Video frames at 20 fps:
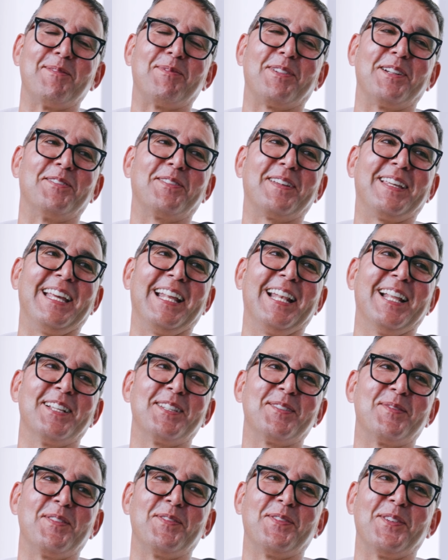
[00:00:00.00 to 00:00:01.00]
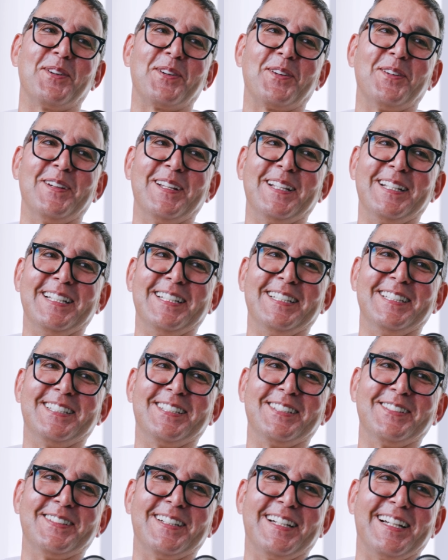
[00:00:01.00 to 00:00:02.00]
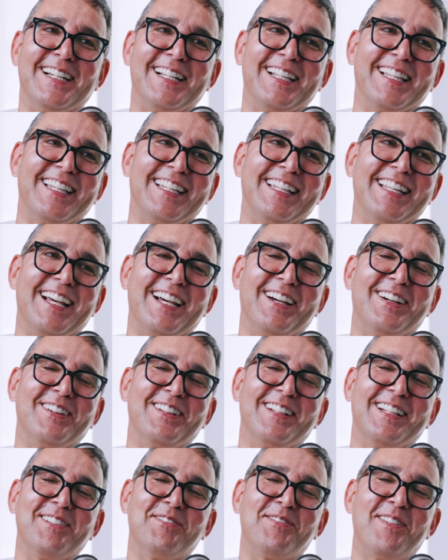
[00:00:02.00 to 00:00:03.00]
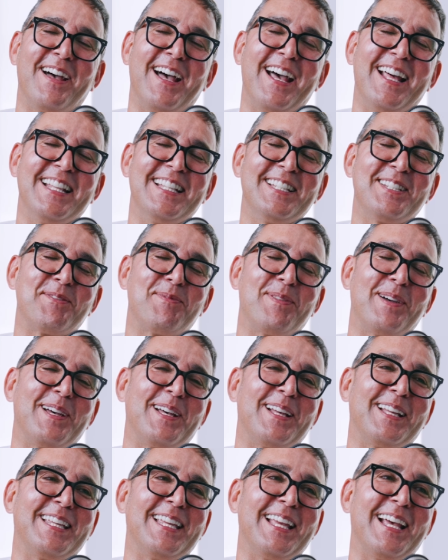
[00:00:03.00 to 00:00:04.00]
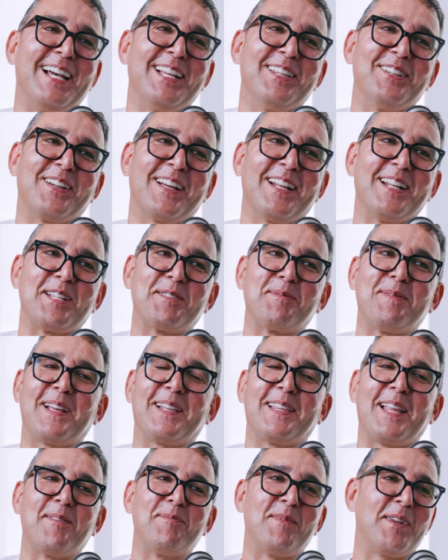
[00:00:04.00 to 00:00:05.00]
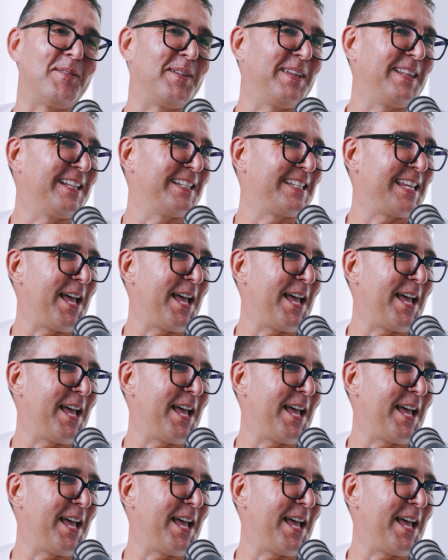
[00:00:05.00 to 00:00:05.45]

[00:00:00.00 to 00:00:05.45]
couple of kilos before going into the OnlyFans. But yeah, you can expect that maybe in the